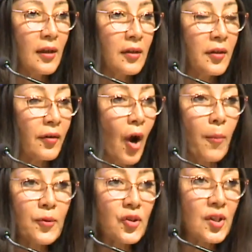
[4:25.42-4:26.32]
there are
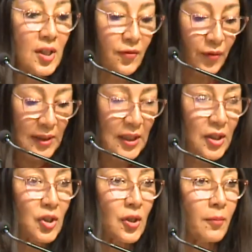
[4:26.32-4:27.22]
opportunities for
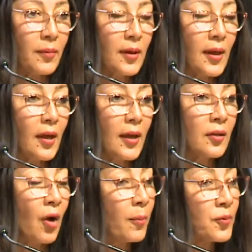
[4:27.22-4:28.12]
leadership and
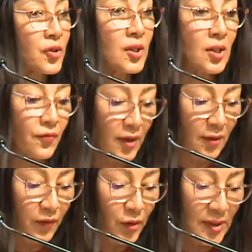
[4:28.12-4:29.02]
opportunities for
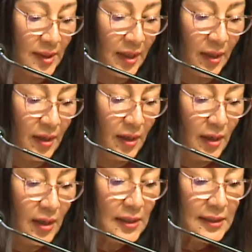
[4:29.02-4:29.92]
influencing.
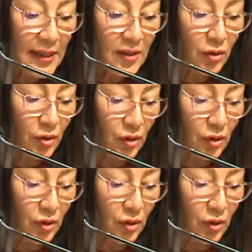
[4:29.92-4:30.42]
Seize those